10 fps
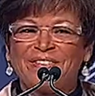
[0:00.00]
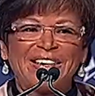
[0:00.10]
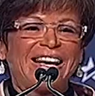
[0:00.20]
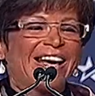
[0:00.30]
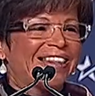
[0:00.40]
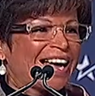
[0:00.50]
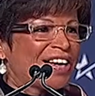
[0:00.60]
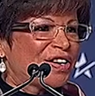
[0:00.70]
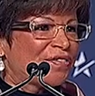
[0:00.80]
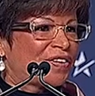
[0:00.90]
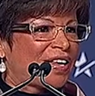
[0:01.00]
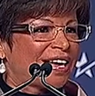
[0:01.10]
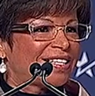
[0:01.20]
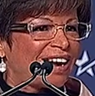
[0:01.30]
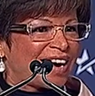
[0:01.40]
Vinai, thank you for
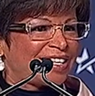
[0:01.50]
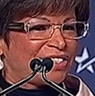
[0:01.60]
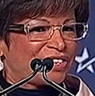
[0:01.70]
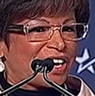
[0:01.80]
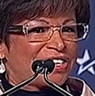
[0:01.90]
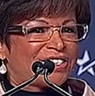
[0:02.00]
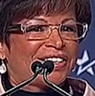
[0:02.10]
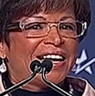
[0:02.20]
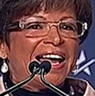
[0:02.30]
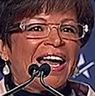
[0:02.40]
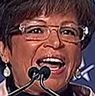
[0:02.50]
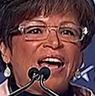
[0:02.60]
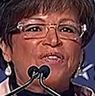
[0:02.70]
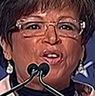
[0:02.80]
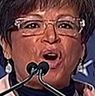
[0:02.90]
that kind introduction
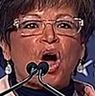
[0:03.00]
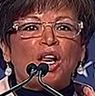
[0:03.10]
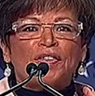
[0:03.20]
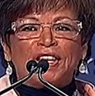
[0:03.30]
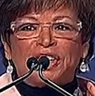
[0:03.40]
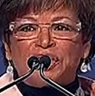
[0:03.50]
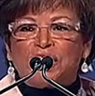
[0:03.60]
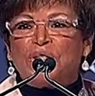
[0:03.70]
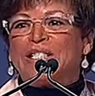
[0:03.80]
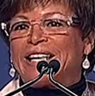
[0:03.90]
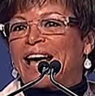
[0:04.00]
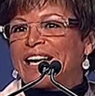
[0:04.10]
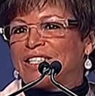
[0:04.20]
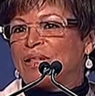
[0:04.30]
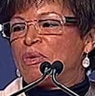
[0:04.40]
and for all of the
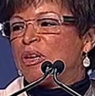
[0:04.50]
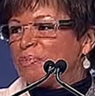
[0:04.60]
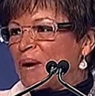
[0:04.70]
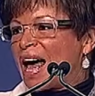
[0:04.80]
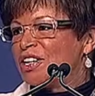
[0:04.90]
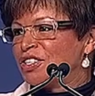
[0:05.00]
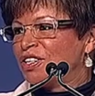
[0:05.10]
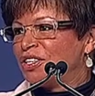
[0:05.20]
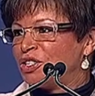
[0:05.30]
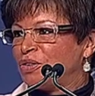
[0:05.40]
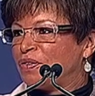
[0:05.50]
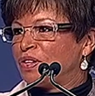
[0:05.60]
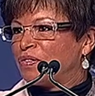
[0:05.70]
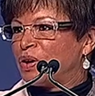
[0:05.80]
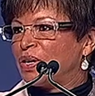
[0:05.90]
enthusiasm and passion that you have
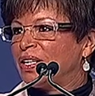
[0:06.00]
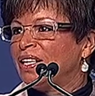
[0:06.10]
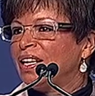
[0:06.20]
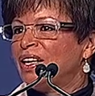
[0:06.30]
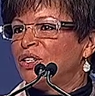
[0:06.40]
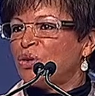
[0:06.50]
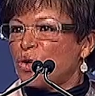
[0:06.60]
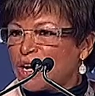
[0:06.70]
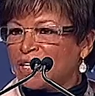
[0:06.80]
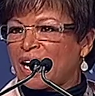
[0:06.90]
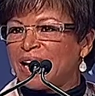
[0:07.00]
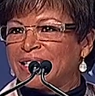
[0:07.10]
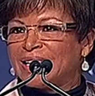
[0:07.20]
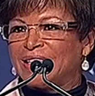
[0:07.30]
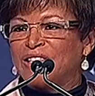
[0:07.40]
devoted to
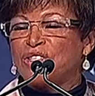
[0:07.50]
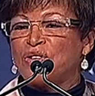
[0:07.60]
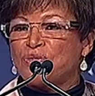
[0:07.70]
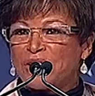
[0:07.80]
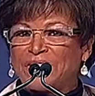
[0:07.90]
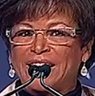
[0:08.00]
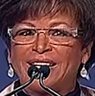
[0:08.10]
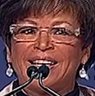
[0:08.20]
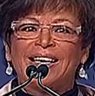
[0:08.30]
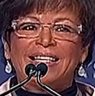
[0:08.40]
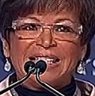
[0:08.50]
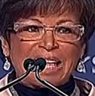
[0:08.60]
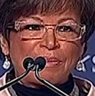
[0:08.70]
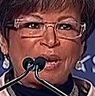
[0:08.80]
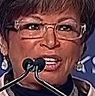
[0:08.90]
organizing this terrific
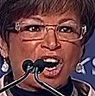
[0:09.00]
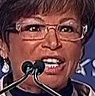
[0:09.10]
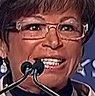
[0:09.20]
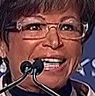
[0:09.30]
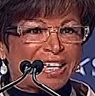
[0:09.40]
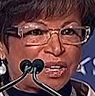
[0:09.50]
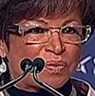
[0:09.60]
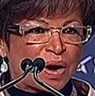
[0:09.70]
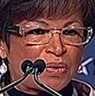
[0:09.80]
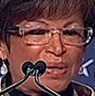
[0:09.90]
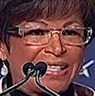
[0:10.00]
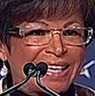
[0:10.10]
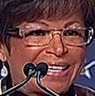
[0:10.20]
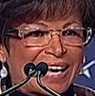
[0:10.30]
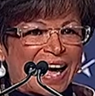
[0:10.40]
summit, our second one. We
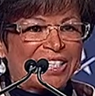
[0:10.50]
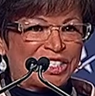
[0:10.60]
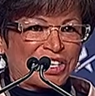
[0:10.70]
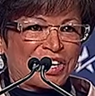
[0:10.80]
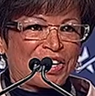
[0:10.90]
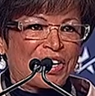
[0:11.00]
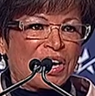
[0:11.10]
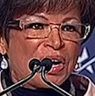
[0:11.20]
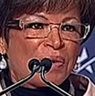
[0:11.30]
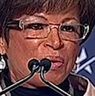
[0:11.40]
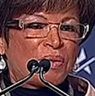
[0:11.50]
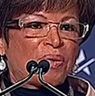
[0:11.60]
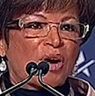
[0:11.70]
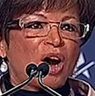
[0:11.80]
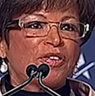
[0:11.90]
said last year when we
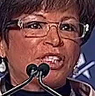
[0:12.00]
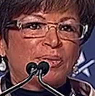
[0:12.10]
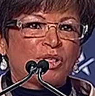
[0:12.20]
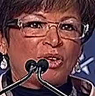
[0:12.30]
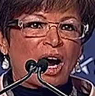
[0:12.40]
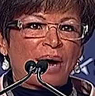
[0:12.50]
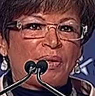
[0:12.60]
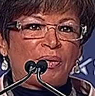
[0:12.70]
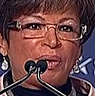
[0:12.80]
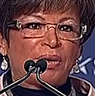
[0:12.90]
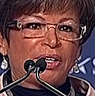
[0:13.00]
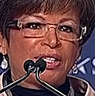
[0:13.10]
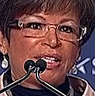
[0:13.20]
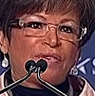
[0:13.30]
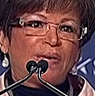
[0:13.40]
were oversubscribed that we were going to
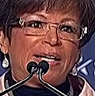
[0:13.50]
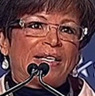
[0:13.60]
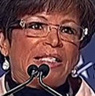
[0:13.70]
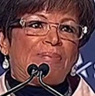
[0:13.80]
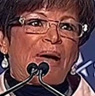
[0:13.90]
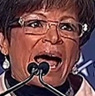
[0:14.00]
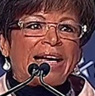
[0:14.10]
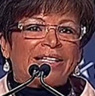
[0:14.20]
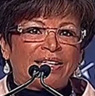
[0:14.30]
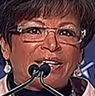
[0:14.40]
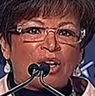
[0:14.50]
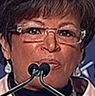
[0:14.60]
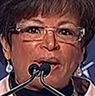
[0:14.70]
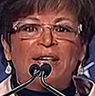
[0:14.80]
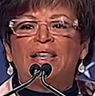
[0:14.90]
see if we could expand it a little
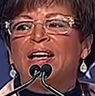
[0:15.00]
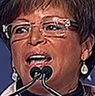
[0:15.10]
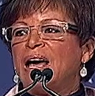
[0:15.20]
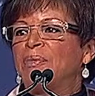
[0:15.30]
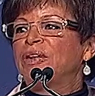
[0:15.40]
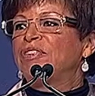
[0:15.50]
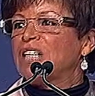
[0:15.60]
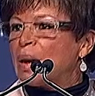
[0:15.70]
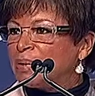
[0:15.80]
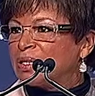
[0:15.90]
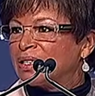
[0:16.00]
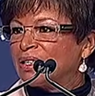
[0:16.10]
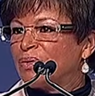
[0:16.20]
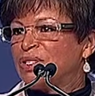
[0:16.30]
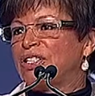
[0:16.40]
bit, and we've doubled it
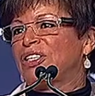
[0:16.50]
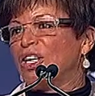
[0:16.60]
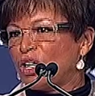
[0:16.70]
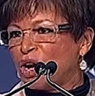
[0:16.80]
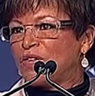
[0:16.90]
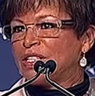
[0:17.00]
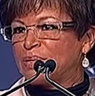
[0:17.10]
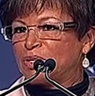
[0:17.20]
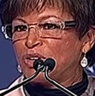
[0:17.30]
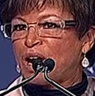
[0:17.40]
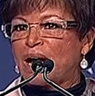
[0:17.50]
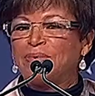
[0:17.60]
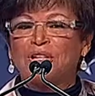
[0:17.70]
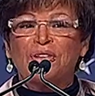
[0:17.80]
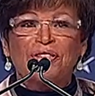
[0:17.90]
and we're still oversubscribed.
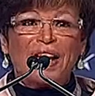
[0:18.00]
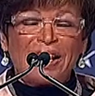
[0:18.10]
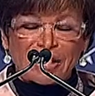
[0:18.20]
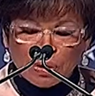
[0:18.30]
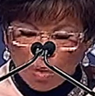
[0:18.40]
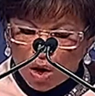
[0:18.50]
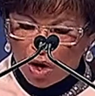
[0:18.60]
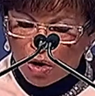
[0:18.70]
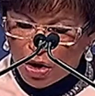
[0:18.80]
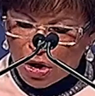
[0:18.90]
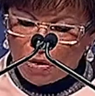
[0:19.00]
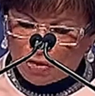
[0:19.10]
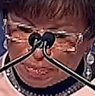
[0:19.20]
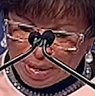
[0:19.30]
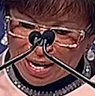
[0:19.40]
So thank you all
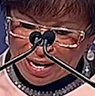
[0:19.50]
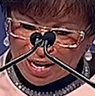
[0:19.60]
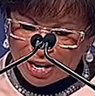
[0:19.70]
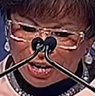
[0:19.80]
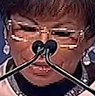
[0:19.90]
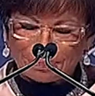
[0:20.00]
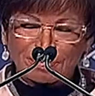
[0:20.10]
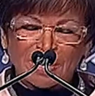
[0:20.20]
for being here.